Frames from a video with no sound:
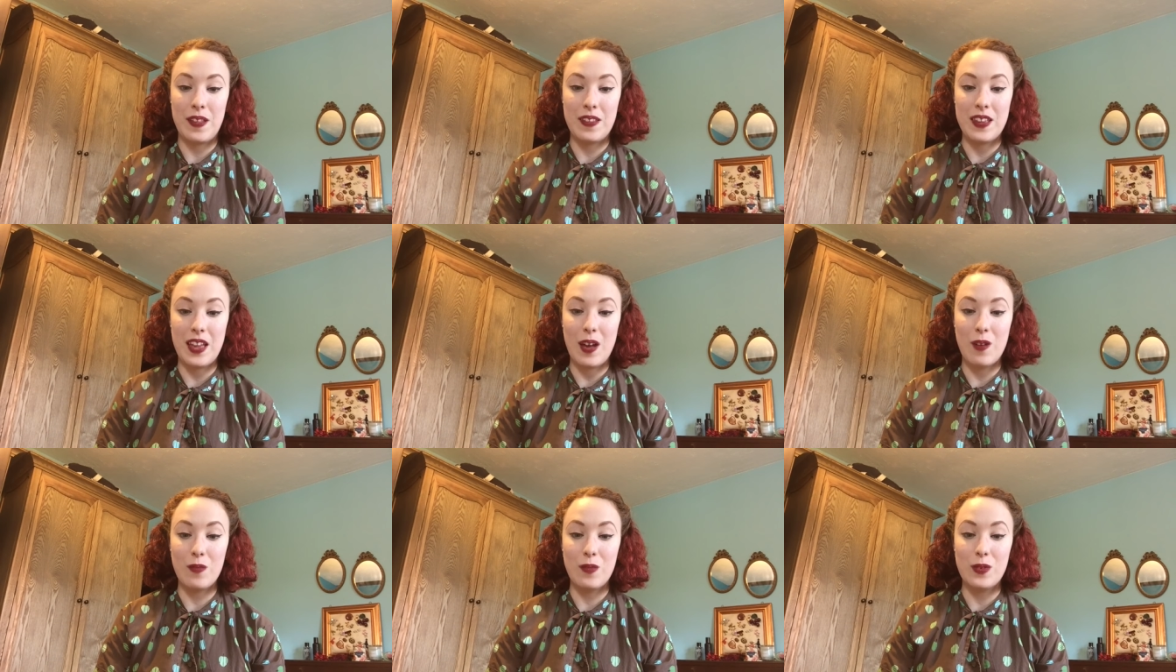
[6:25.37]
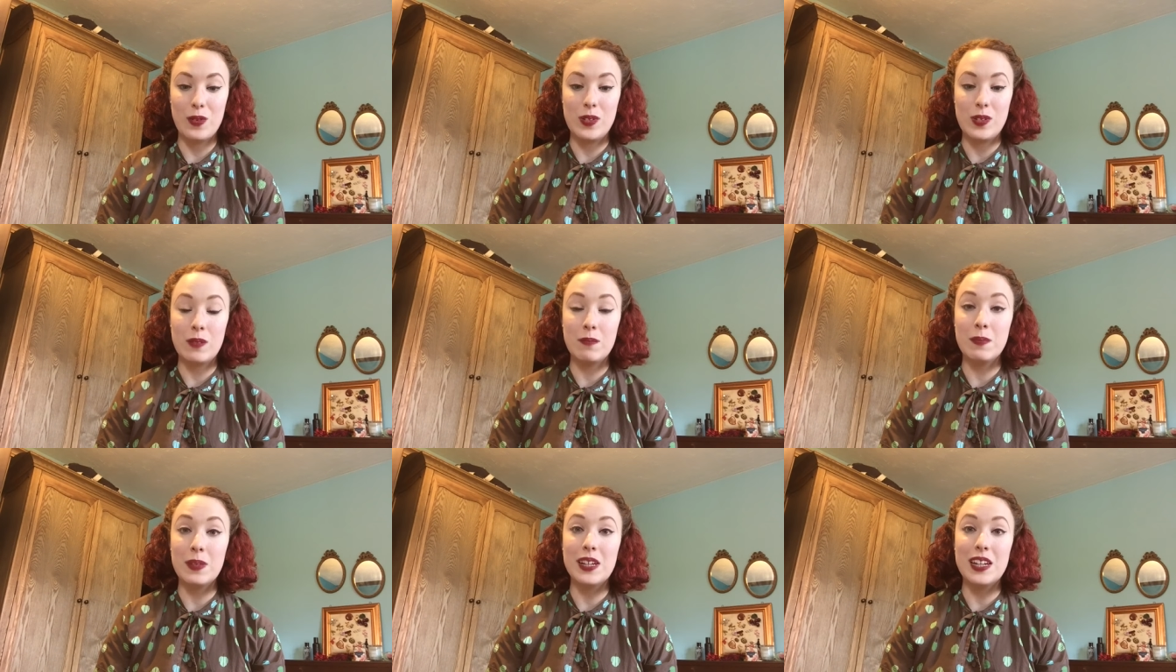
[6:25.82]
and that
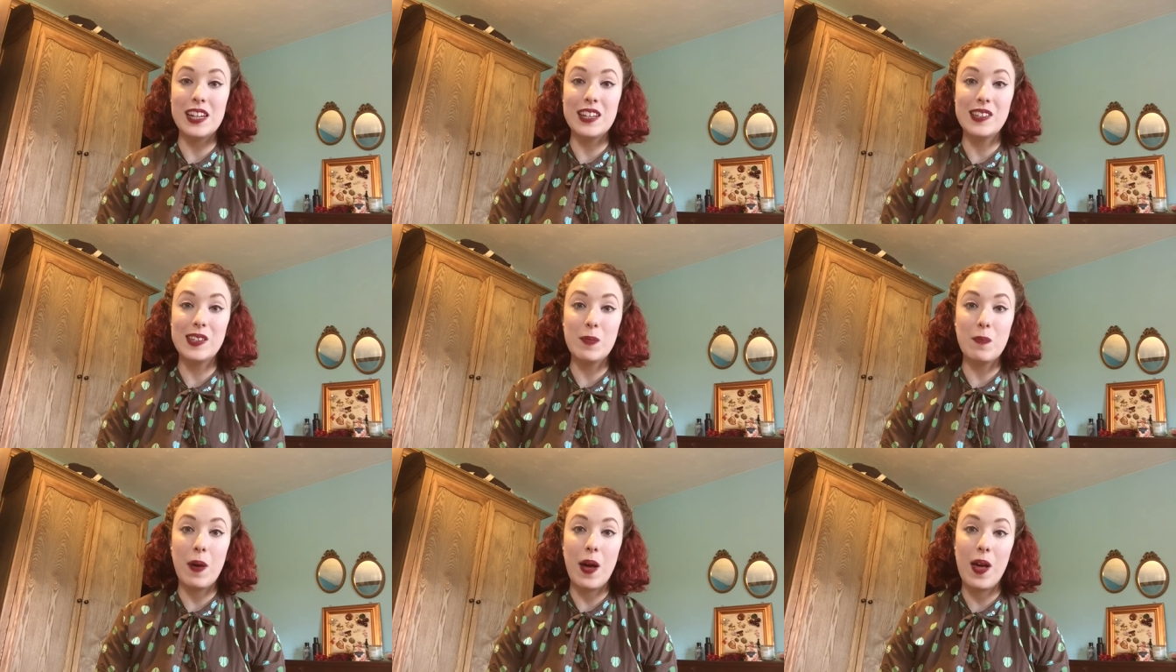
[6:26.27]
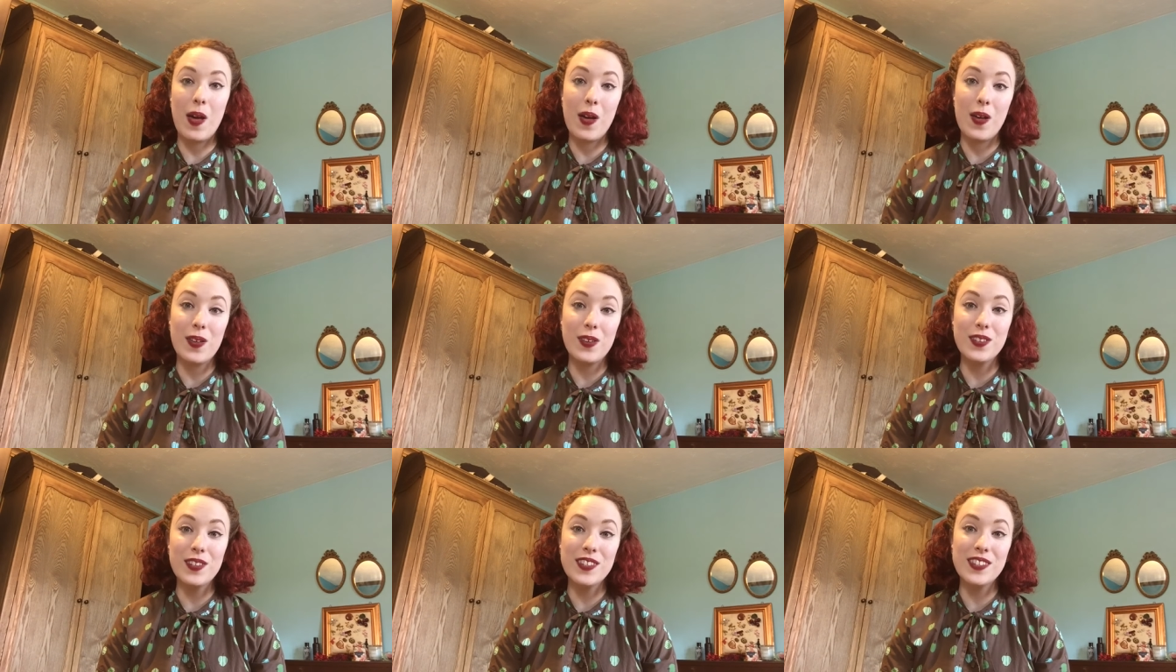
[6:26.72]
was
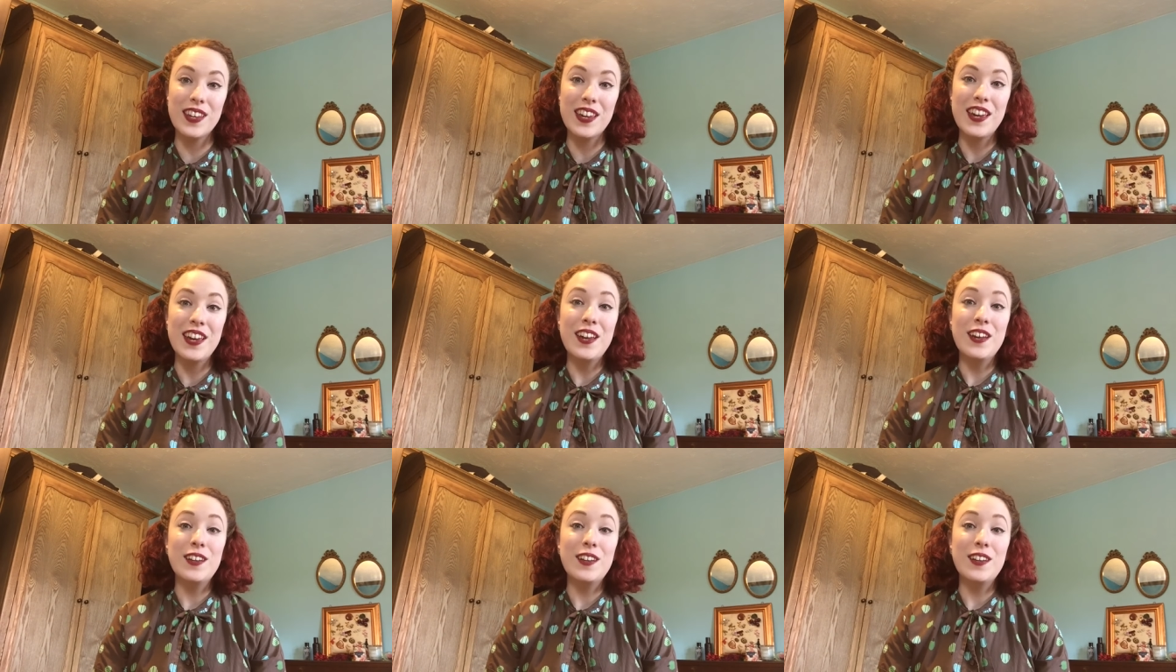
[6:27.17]
melissapurls.